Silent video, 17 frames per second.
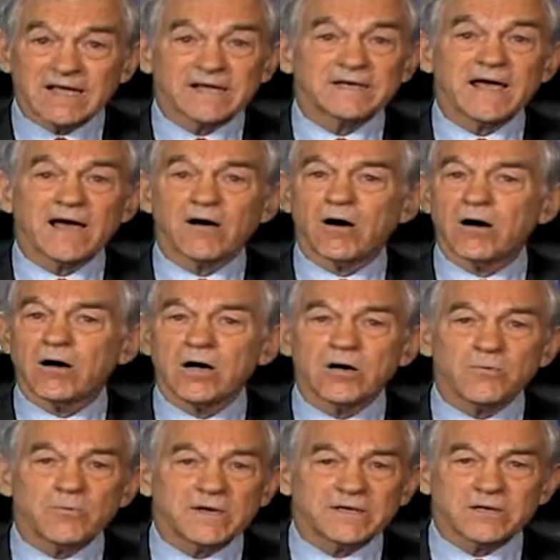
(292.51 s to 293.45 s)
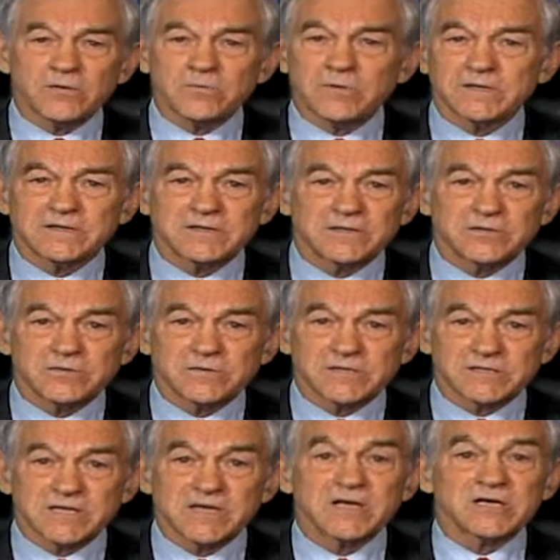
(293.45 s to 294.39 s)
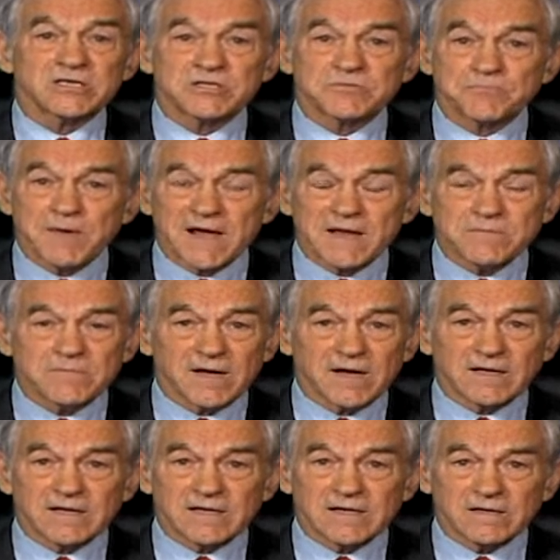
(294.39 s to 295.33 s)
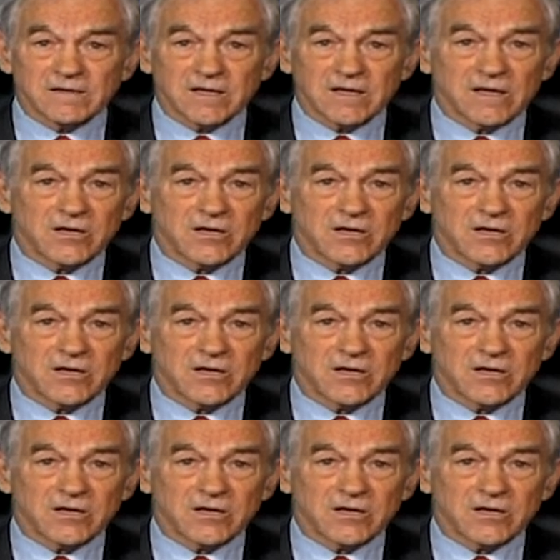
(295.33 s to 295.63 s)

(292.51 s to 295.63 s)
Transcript: And now all we know what to do is spend money,